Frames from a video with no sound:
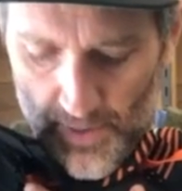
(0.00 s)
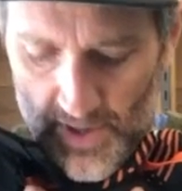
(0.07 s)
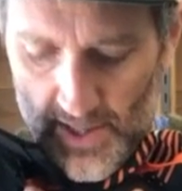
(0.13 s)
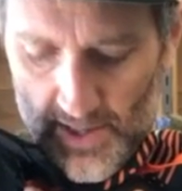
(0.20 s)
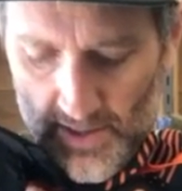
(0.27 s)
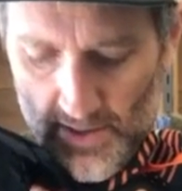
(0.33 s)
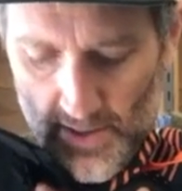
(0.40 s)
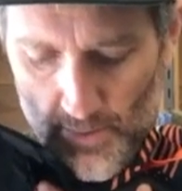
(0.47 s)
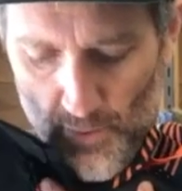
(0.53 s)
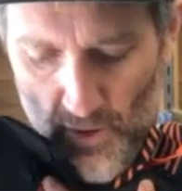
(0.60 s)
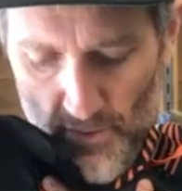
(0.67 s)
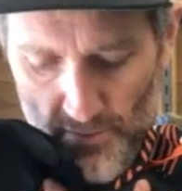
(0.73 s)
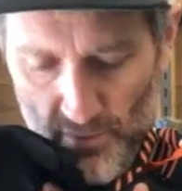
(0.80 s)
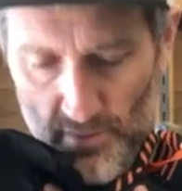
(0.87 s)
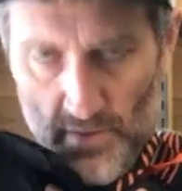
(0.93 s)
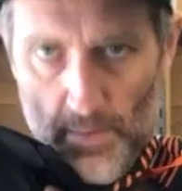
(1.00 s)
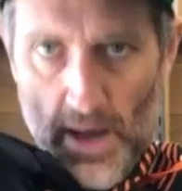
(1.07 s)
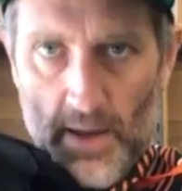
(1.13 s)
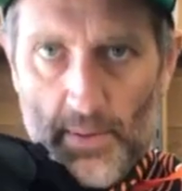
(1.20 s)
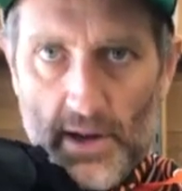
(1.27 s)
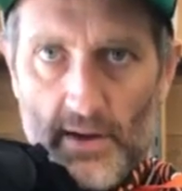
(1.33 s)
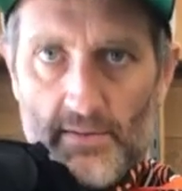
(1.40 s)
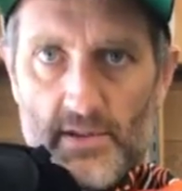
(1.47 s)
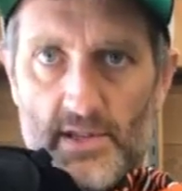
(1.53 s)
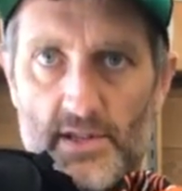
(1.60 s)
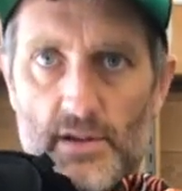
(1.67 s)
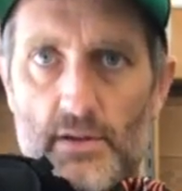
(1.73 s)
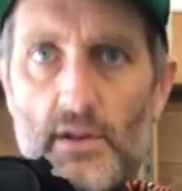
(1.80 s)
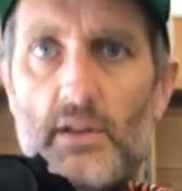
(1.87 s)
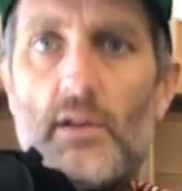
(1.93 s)
so that it moves with the back panel of the
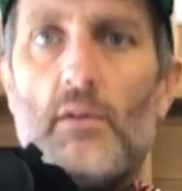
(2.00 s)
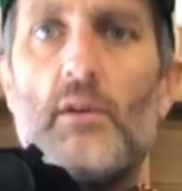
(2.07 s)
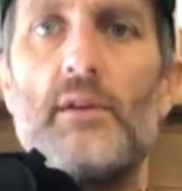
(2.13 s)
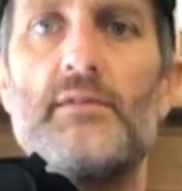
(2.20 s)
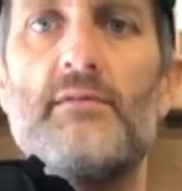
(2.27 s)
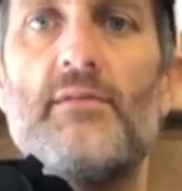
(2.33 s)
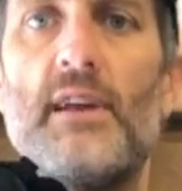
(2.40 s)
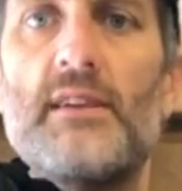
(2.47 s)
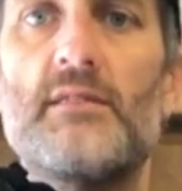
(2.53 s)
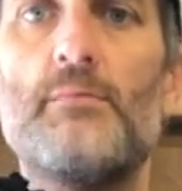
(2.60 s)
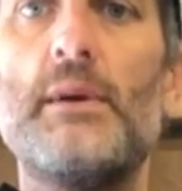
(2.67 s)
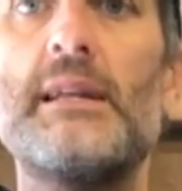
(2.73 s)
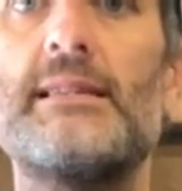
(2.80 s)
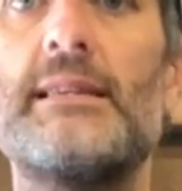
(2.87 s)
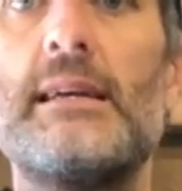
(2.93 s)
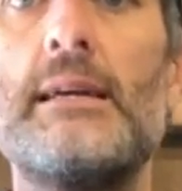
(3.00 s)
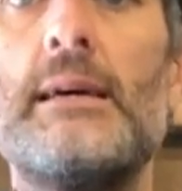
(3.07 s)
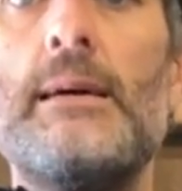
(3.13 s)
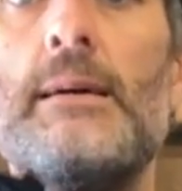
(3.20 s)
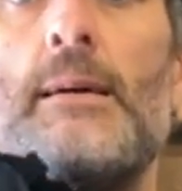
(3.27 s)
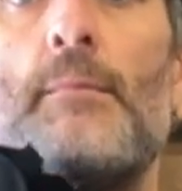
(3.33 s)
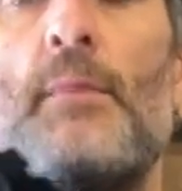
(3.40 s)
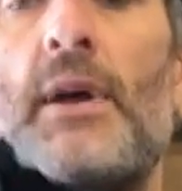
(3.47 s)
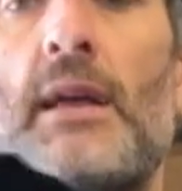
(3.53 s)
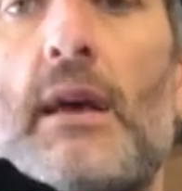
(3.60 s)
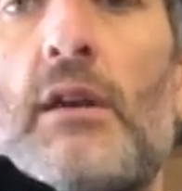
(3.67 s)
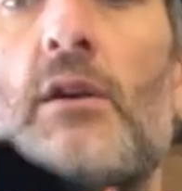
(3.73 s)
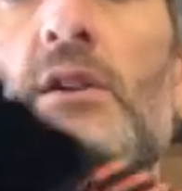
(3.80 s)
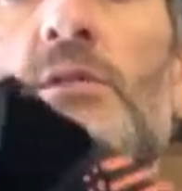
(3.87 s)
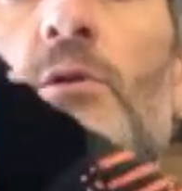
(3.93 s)
suit, and you've got loads of flexibility. But yeah,
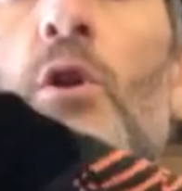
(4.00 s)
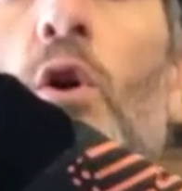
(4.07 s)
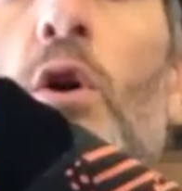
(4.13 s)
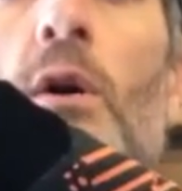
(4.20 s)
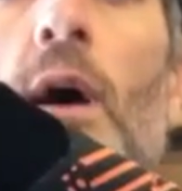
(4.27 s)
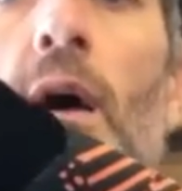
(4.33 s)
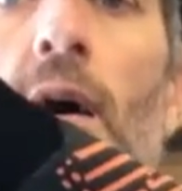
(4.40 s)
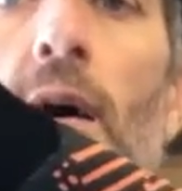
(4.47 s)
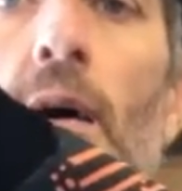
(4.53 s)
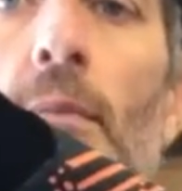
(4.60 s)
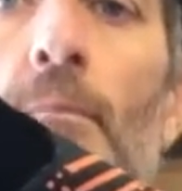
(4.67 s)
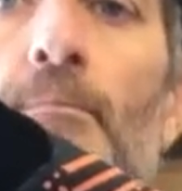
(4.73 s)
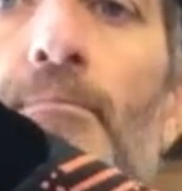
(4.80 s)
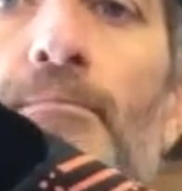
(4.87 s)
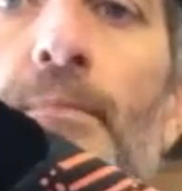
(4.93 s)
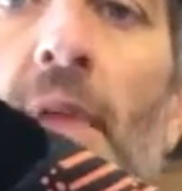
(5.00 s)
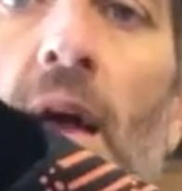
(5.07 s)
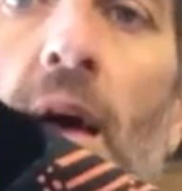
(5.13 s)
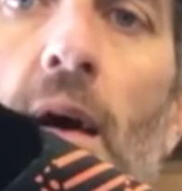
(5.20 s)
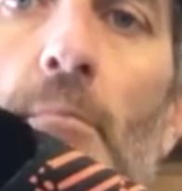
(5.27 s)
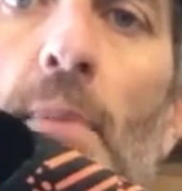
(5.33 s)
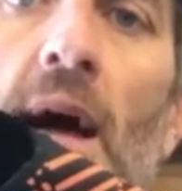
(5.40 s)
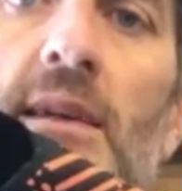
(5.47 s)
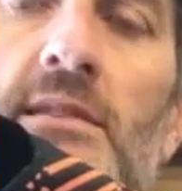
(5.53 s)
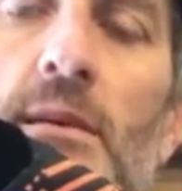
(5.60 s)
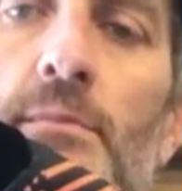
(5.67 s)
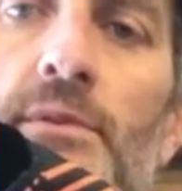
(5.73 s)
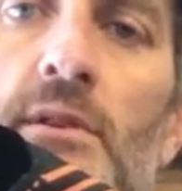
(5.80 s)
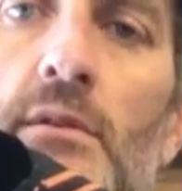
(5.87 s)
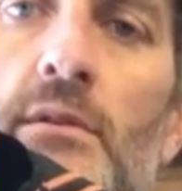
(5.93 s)
nice long back
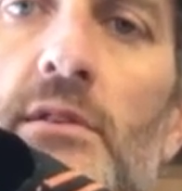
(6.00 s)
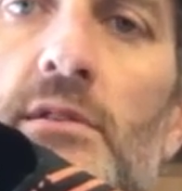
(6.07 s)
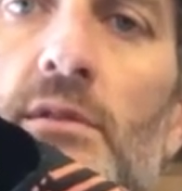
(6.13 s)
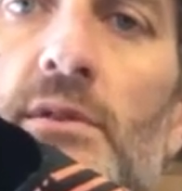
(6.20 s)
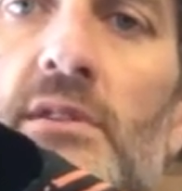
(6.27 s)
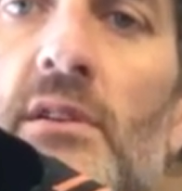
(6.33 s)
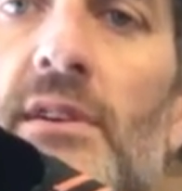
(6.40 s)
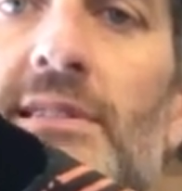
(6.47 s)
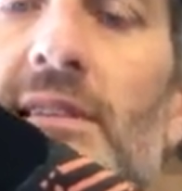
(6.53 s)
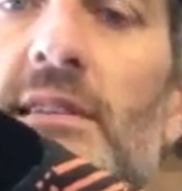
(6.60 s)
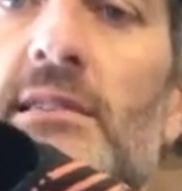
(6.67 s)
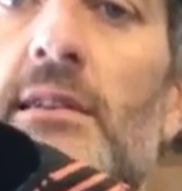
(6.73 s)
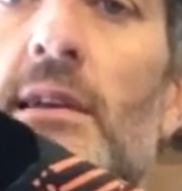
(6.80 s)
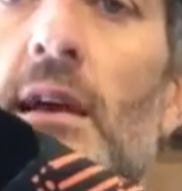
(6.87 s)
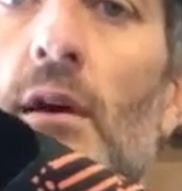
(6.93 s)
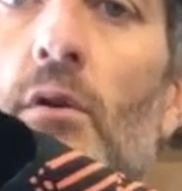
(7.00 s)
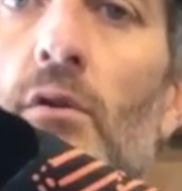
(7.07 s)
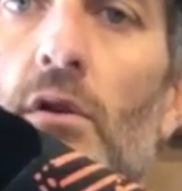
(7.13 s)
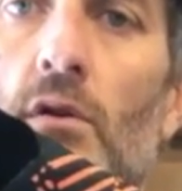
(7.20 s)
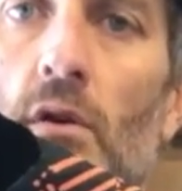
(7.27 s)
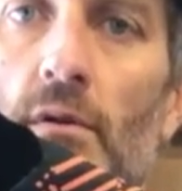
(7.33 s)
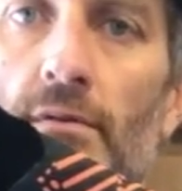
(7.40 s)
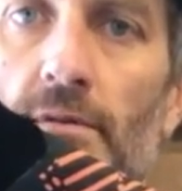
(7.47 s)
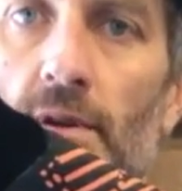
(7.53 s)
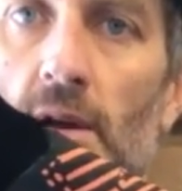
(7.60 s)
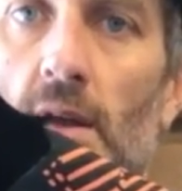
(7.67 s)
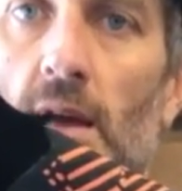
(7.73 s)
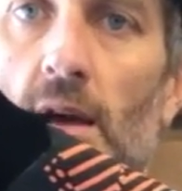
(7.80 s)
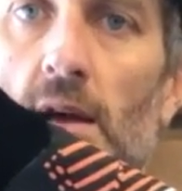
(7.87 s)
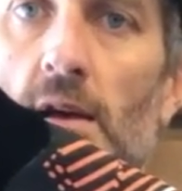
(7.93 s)
zip, so the suit is nice and easy to get on and off.
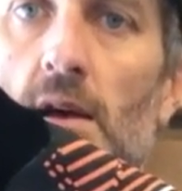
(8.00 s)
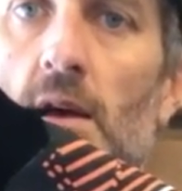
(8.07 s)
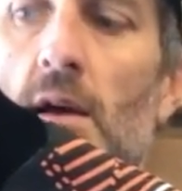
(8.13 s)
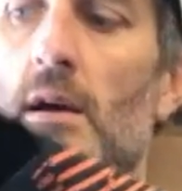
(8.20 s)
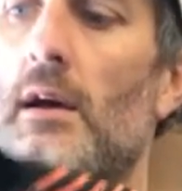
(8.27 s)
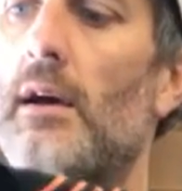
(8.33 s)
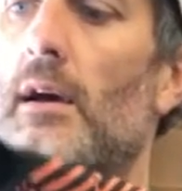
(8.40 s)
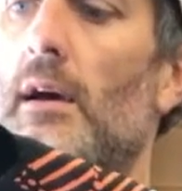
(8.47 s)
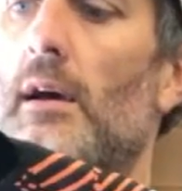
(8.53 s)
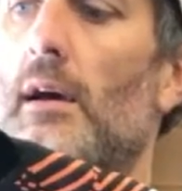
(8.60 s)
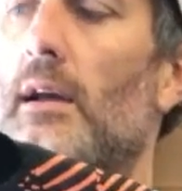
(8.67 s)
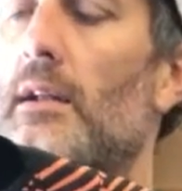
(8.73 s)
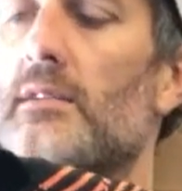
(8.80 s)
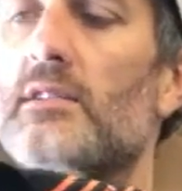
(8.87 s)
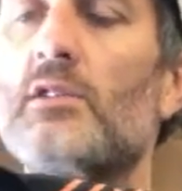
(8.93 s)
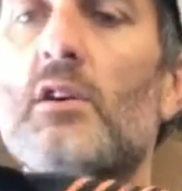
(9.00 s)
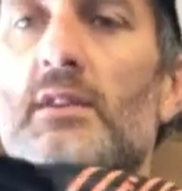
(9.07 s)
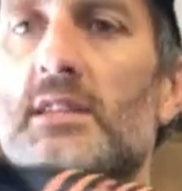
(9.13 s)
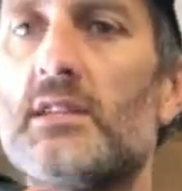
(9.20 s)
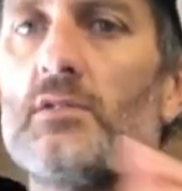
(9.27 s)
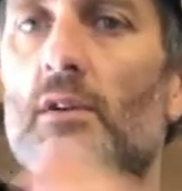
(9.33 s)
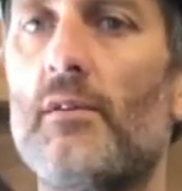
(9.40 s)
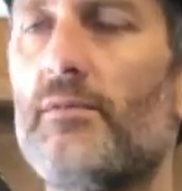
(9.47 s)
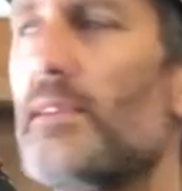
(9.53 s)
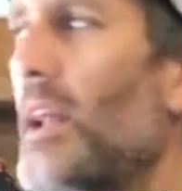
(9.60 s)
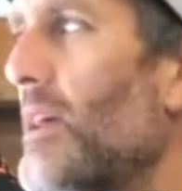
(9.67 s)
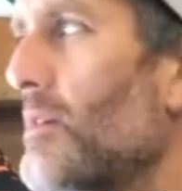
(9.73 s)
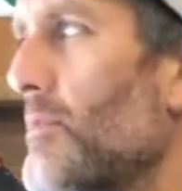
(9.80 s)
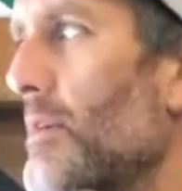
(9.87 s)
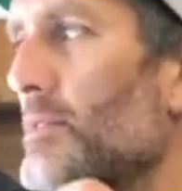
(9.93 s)
Okay, and it's a nice soft
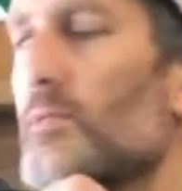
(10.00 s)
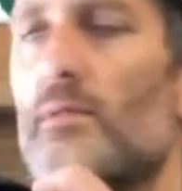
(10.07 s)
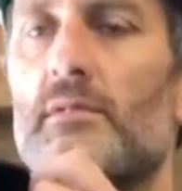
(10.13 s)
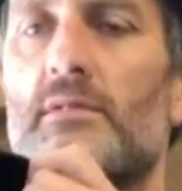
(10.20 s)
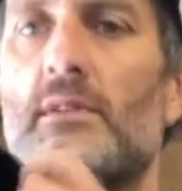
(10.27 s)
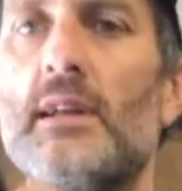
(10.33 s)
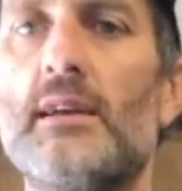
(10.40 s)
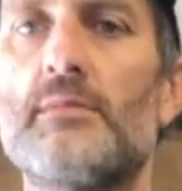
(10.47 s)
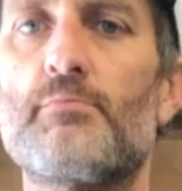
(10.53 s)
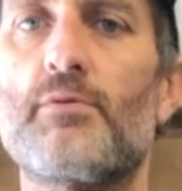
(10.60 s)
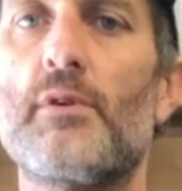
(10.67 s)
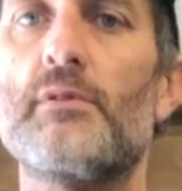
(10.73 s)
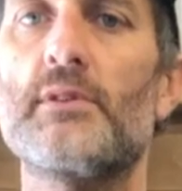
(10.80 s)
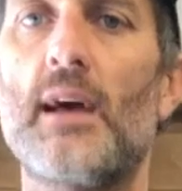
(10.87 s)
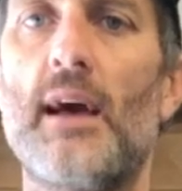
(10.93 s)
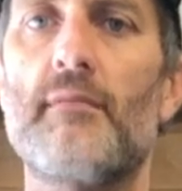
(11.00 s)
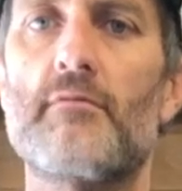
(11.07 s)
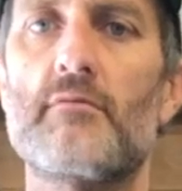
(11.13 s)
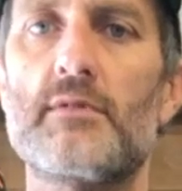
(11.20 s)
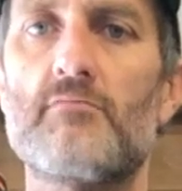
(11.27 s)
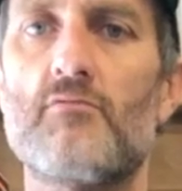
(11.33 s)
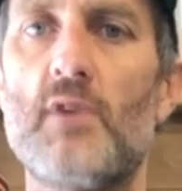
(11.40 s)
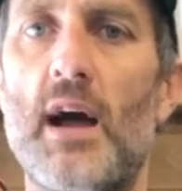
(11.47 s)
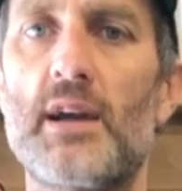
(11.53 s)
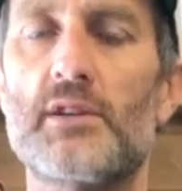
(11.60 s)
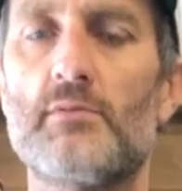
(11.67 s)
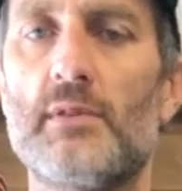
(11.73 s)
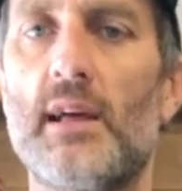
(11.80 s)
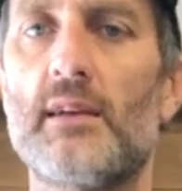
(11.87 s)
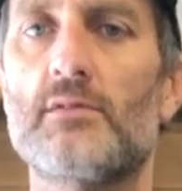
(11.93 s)
neck around as well, so less prone to have a rash
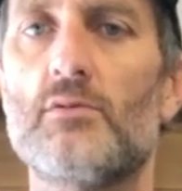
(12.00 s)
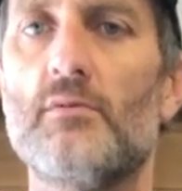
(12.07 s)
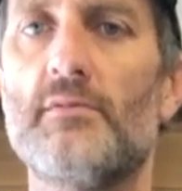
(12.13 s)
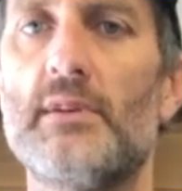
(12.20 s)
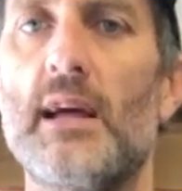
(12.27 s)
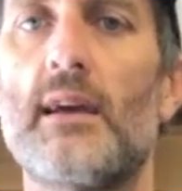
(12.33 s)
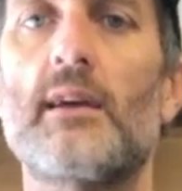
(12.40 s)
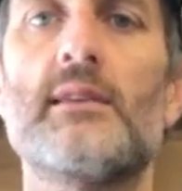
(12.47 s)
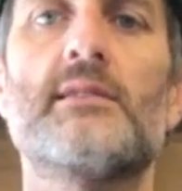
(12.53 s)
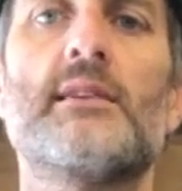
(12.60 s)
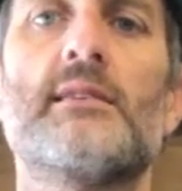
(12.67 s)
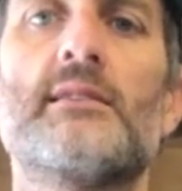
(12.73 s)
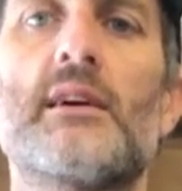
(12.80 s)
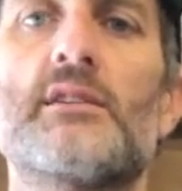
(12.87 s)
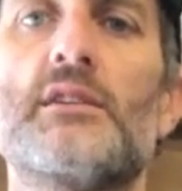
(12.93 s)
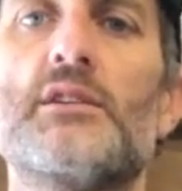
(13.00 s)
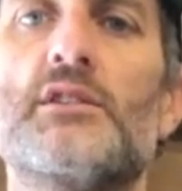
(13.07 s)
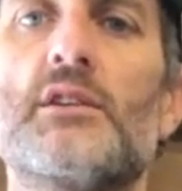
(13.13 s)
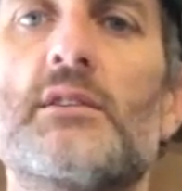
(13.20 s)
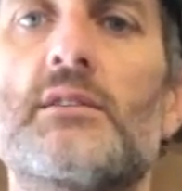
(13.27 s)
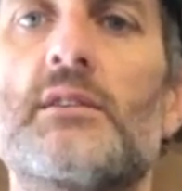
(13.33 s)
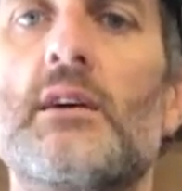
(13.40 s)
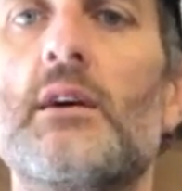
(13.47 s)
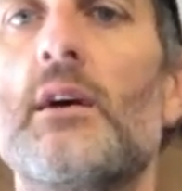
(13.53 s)
with that sort of neck. It sits actually just